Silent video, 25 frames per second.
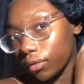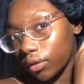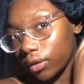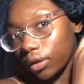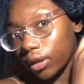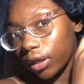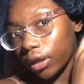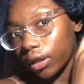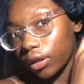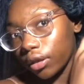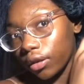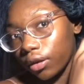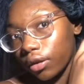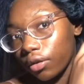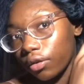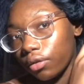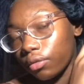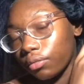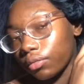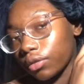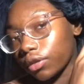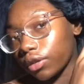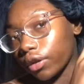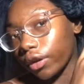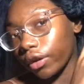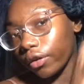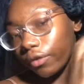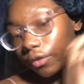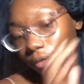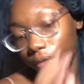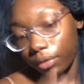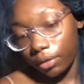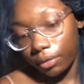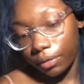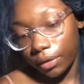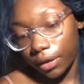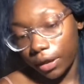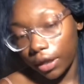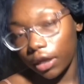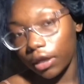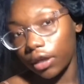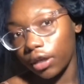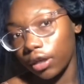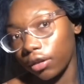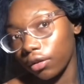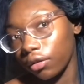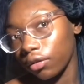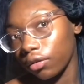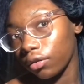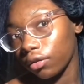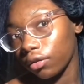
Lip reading: Take the comb, start it from the beginning.